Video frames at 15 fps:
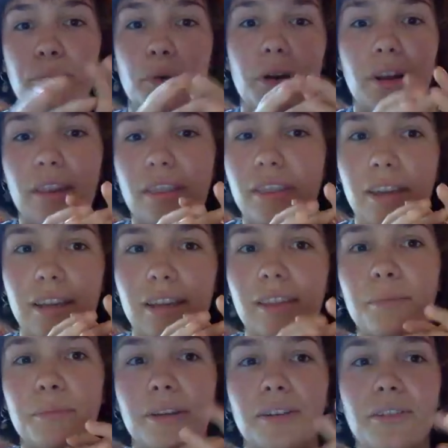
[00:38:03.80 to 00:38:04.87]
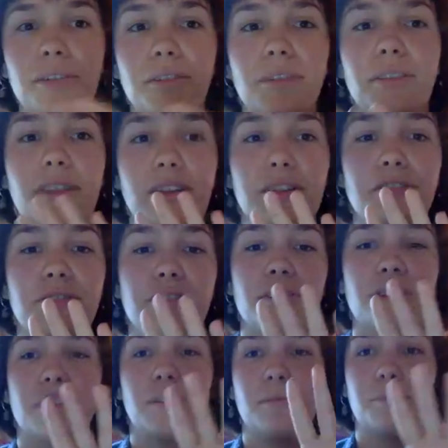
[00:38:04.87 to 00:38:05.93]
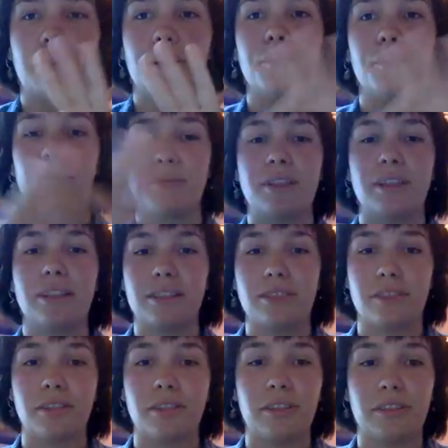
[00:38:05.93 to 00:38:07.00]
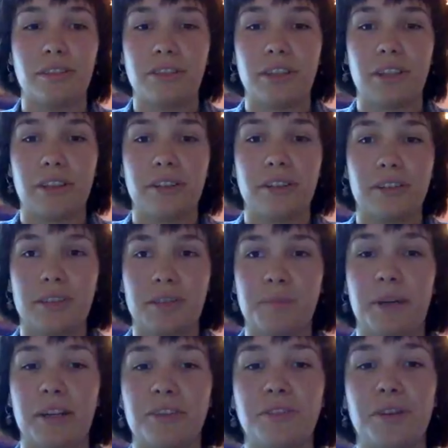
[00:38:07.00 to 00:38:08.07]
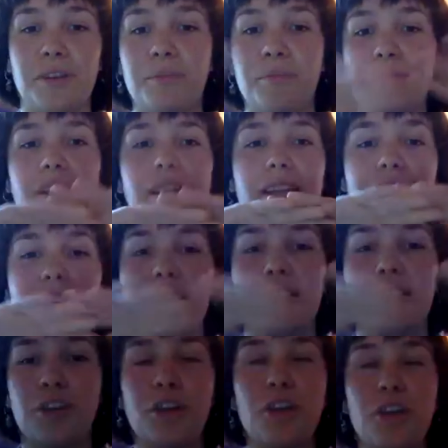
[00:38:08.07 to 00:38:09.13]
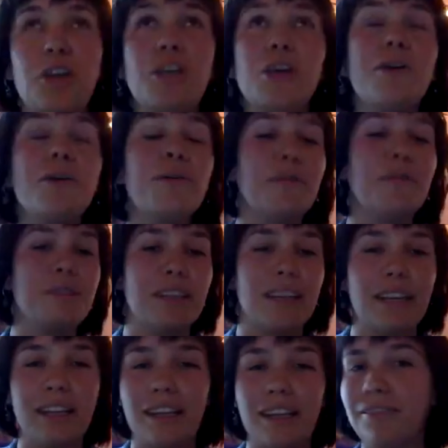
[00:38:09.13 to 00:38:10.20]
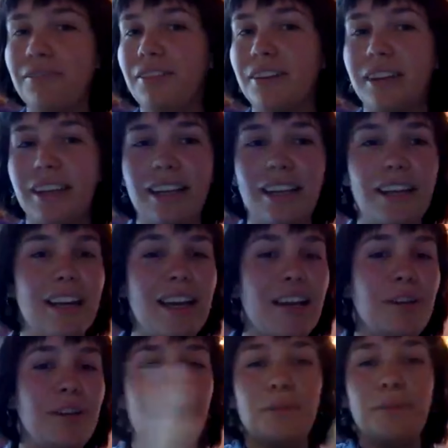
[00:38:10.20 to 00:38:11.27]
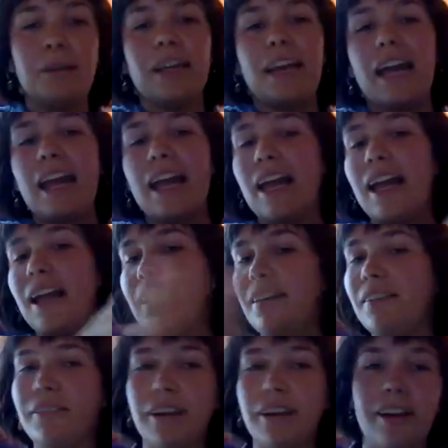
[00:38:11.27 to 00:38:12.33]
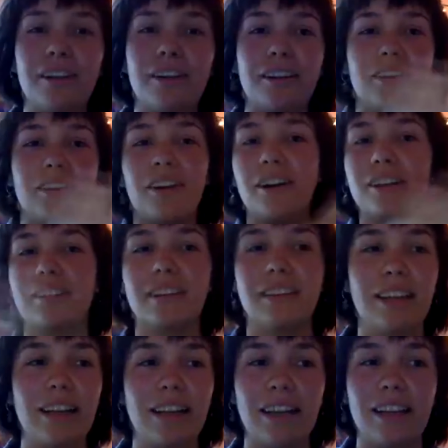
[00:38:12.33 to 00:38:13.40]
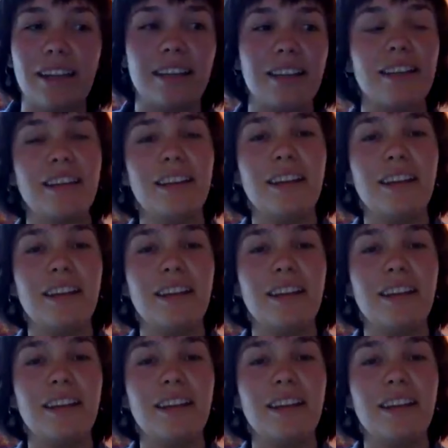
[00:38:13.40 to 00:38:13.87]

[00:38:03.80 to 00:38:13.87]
one thing in the middle. My mom said this earlier, the gender spectrum, it's huge and infinite, and you can be anywhere along the line.